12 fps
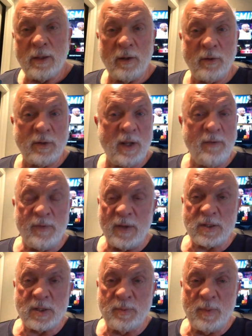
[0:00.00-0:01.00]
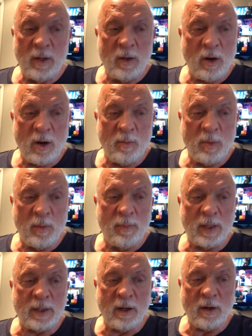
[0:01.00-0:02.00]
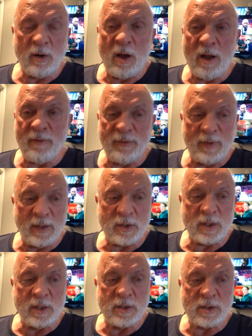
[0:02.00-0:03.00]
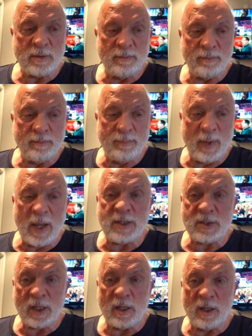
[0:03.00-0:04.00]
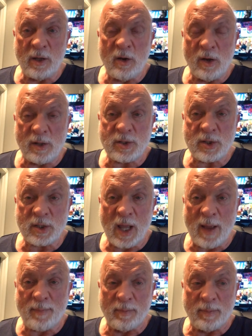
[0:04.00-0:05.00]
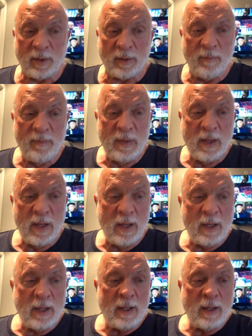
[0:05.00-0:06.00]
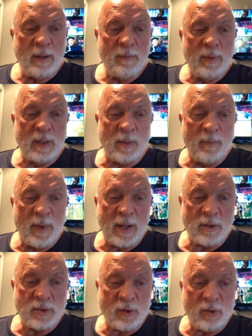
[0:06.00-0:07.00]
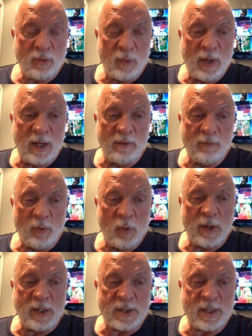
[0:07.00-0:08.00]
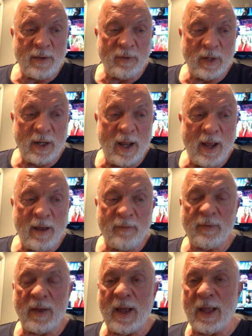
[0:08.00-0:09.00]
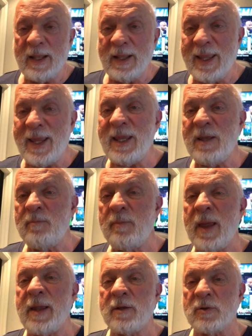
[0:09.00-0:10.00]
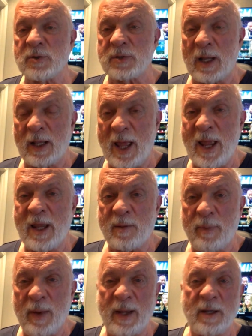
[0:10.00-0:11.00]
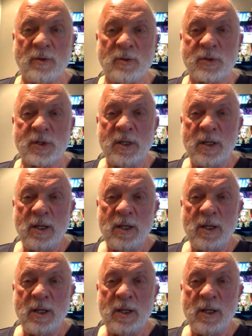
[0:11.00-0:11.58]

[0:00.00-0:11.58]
Their defense has been horrible, but their offense is basically unstoppable. But the Bengals are 3 and 47.5. I lean Bengals. I like Bengals.